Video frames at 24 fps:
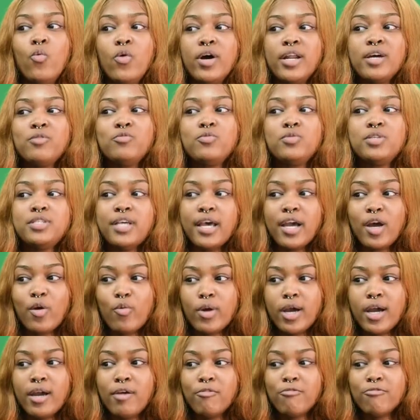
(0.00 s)
What I will take
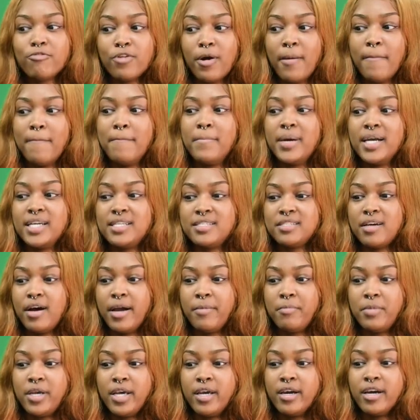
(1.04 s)
away from my
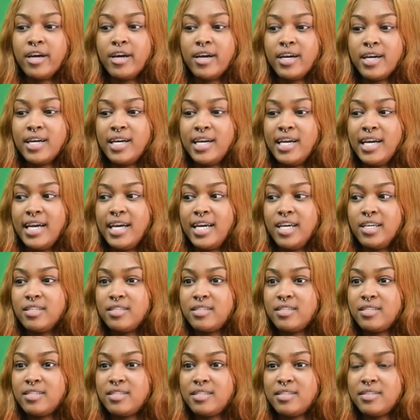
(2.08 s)
time here
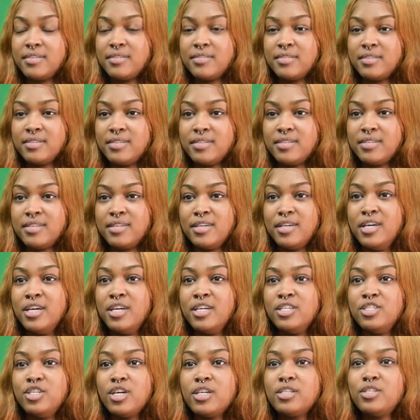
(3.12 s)
is
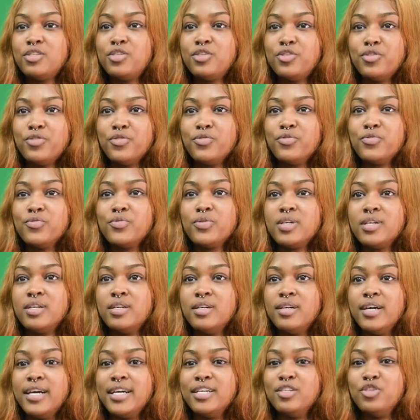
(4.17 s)
just to
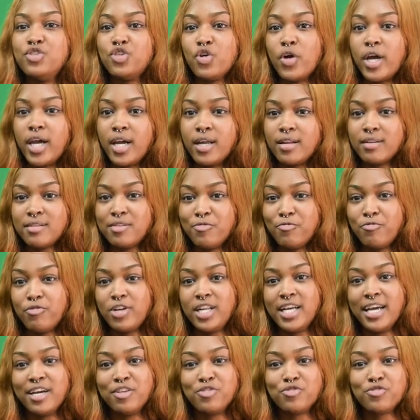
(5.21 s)
enjoy it,
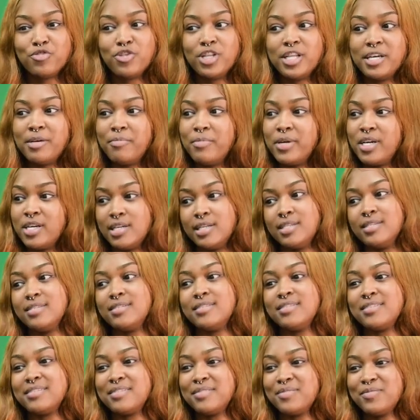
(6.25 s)
really and truly,
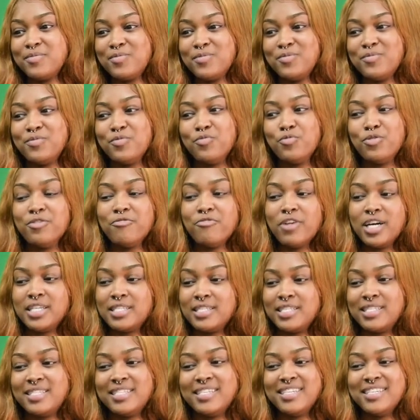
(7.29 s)
because
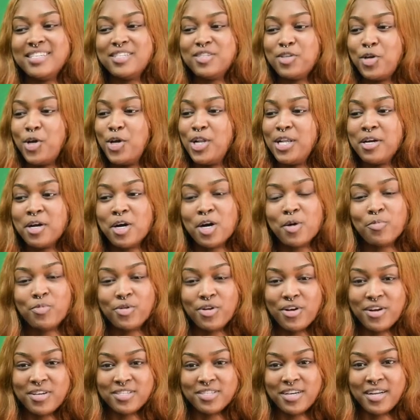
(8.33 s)
university is only a
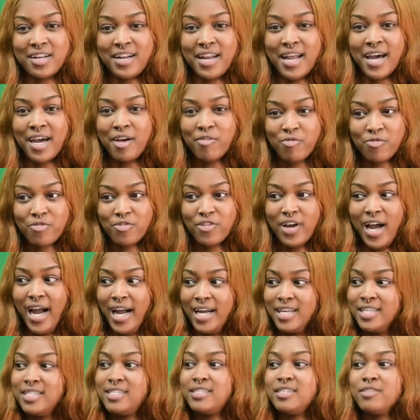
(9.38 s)
couple years out of life.
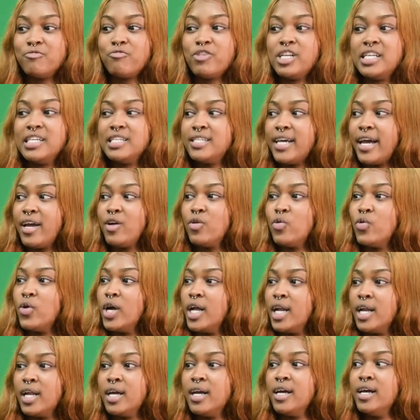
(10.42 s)
And to really take
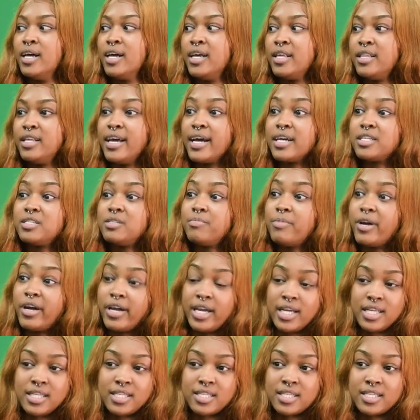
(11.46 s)
on the
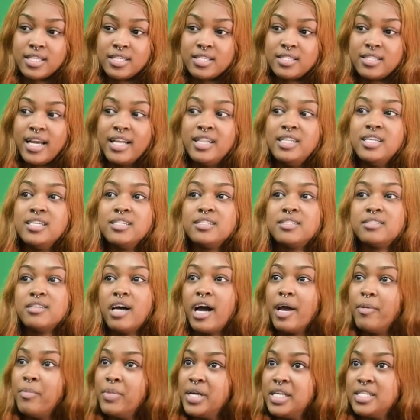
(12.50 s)
experiences and the
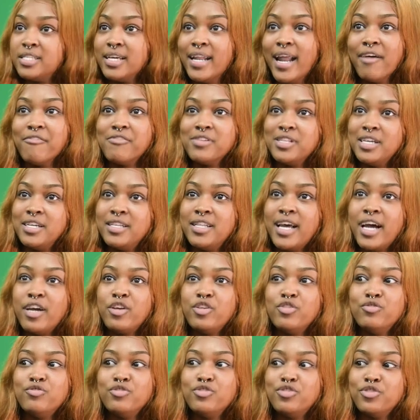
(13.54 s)
assignments and everything that
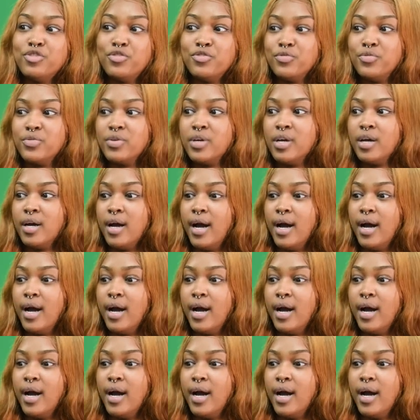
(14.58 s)
you do